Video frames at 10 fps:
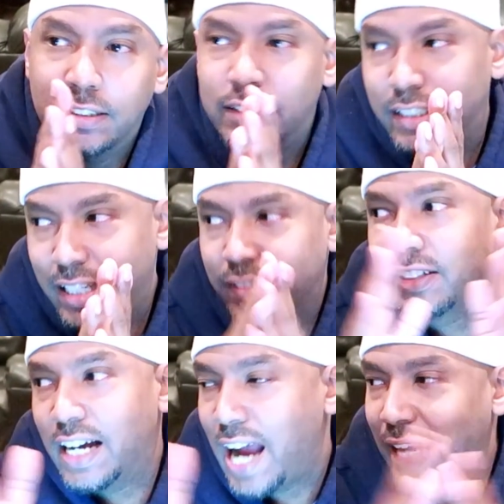to
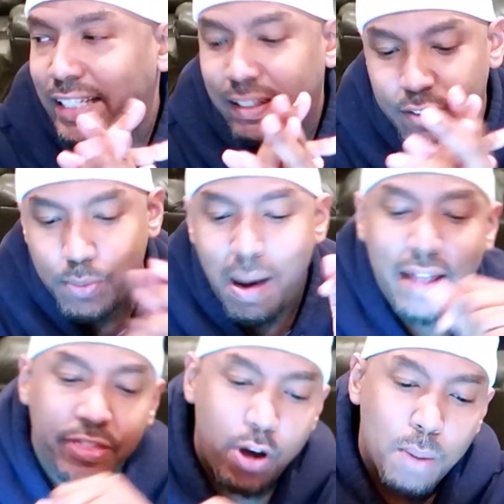kind of give you
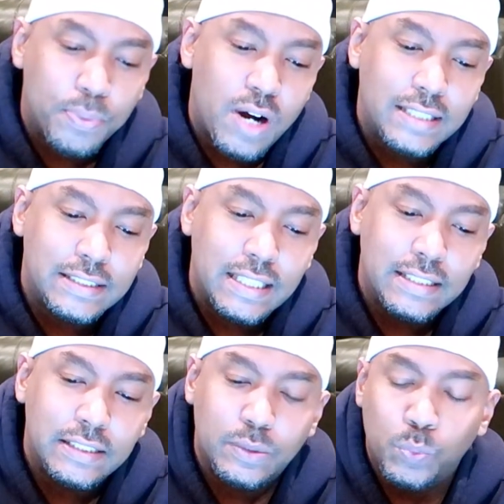my thought
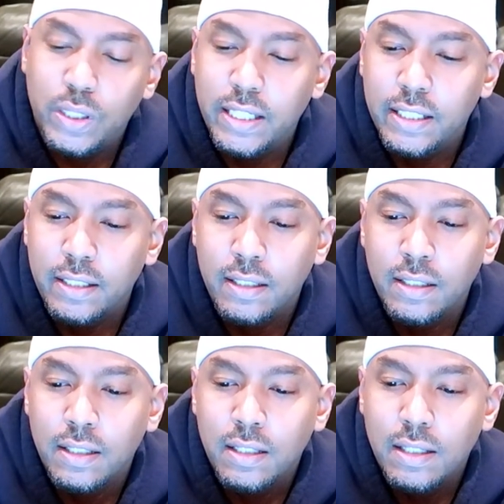process
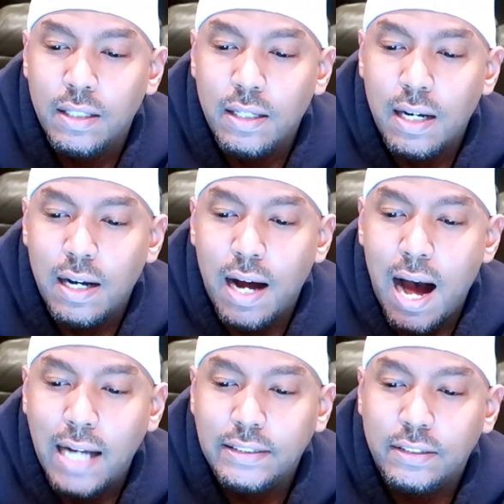when
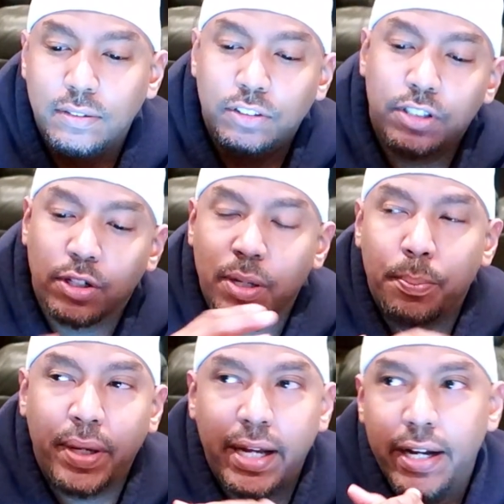I
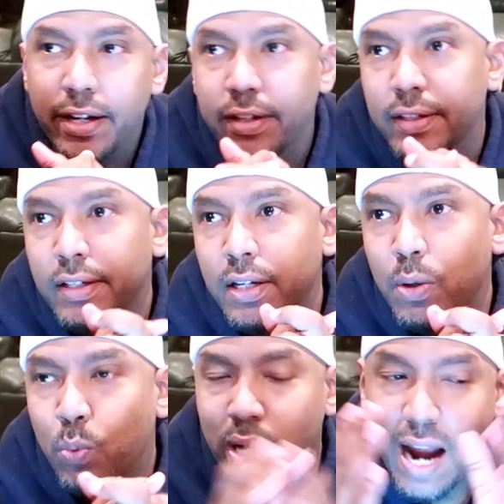compare
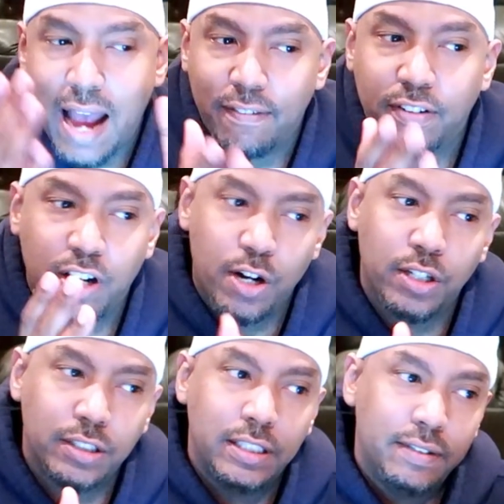where I have
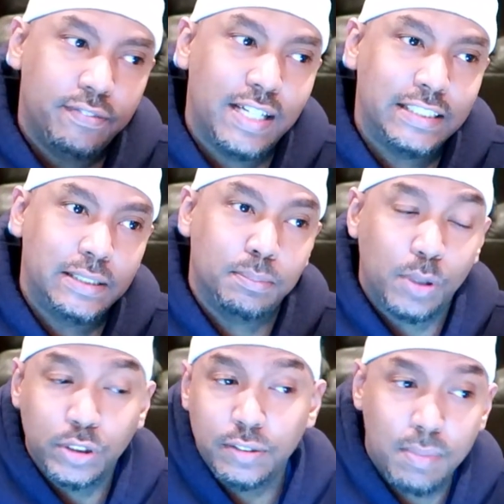currently invested
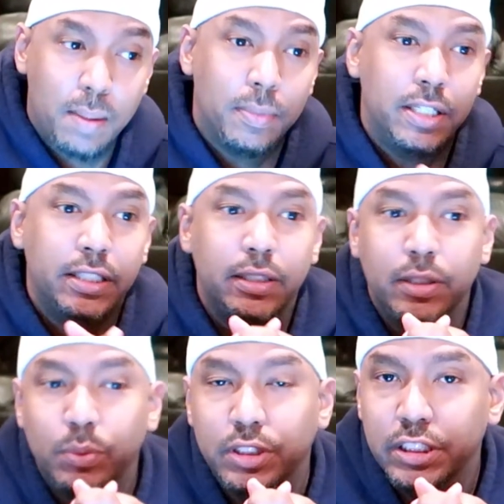most of my
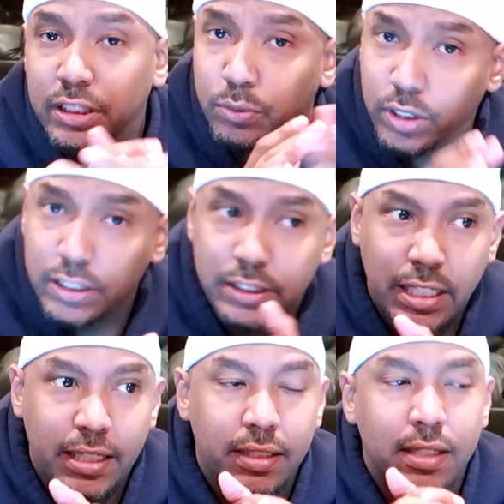money, which is in real
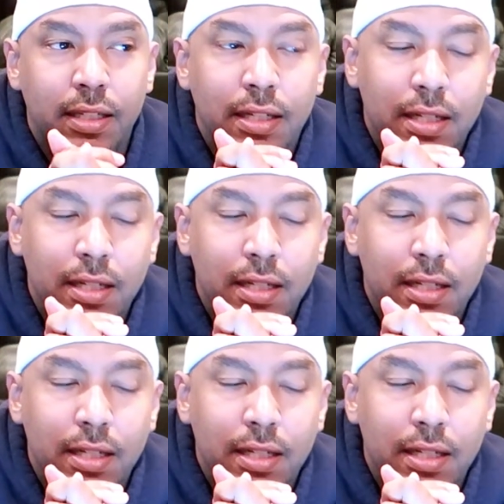estate,